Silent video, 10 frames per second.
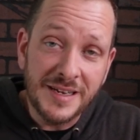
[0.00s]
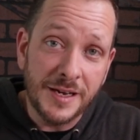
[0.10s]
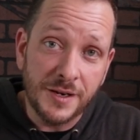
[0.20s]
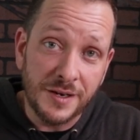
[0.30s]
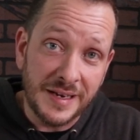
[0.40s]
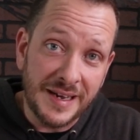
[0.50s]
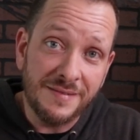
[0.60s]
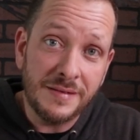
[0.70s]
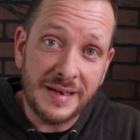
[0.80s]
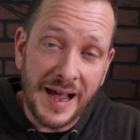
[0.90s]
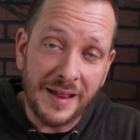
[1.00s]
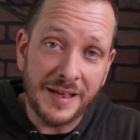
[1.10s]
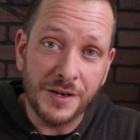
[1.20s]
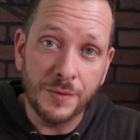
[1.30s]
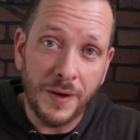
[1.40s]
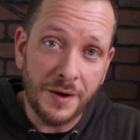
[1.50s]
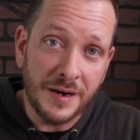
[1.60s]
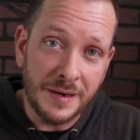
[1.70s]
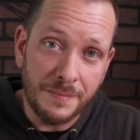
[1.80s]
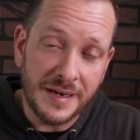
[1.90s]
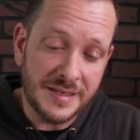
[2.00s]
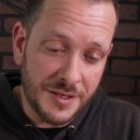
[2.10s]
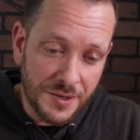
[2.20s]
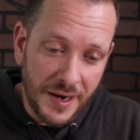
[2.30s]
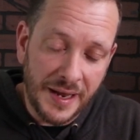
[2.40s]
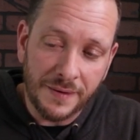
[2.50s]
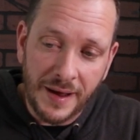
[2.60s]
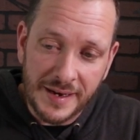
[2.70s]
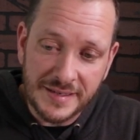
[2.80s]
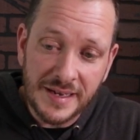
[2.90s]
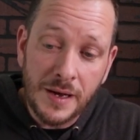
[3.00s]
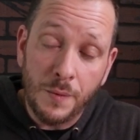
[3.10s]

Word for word: you can even dial in your rudder and mix it to your ailerons